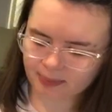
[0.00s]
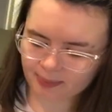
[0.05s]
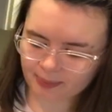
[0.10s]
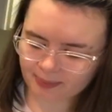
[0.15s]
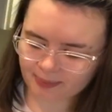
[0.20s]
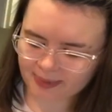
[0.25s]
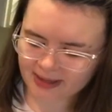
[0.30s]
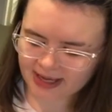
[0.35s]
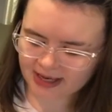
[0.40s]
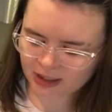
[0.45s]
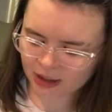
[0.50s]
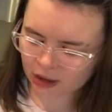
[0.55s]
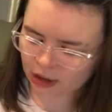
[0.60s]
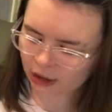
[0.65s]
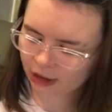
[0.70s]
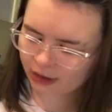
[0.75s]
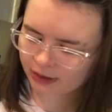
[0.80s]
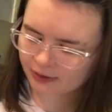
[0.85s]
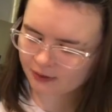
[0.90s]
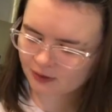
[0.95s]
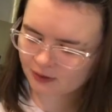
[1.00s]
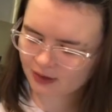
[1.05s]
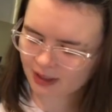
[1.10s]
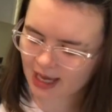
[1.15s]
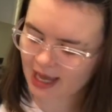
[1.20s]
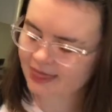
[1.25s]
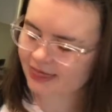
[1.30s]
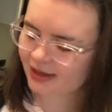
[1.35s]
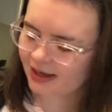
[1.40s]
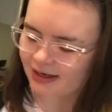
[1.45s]
Benner. I
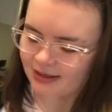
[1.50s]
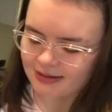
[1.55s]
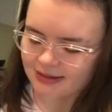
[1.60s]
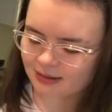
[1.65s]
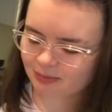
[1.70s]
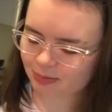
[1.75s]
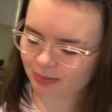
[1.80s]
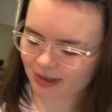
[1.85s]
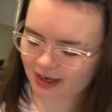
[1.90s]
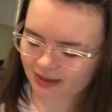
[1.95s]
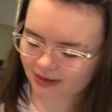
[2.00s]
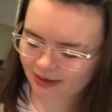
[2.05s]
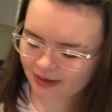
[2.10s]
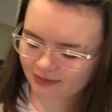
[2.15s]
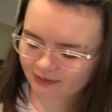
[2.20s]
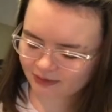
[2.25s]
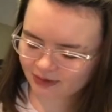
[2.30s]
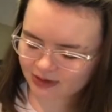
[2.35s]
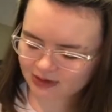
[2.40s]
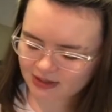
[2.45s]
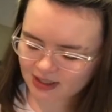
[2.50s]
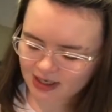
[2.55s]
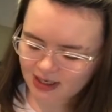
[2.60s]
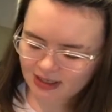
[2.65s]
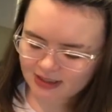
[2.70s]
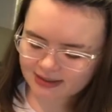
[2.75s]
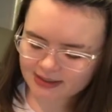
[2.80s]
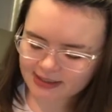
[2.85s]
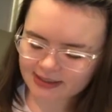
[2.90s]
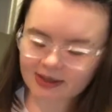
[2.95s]
thought it said Brenner at first.
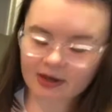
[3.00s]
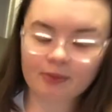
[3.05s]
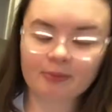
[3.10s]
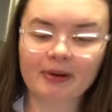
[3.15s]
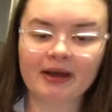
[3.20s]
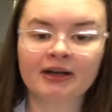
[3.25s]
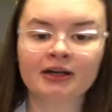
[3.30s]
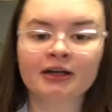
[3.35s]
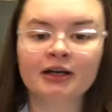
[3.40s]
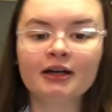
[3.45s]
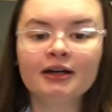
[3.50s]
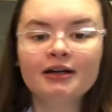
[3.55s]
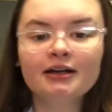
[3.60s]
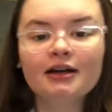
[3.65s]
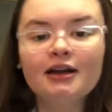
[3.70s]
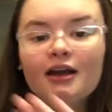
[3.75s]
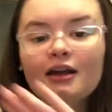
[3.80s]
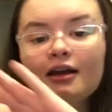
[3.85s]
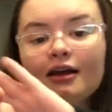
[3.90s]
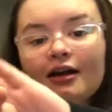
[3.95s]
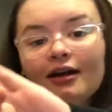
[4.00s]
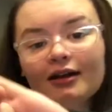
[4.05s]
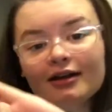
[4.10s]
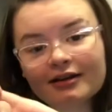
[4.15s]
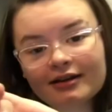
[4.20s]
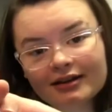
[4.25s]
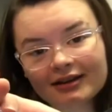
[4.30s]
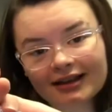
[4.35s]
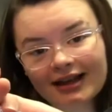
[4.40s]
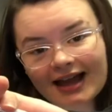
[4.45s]
Tico Benner
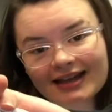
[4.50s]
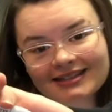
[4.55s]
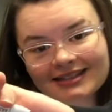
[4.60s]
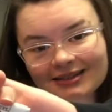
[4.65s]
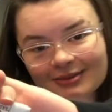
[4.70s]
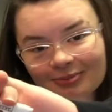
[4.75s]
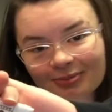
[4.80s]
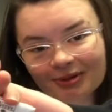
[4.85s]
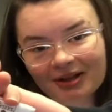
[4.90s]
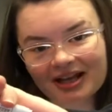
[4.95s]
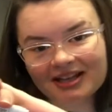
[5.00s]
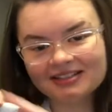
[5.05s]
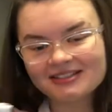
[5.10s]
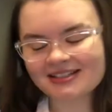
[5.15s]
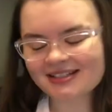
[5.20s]
Classic Blend.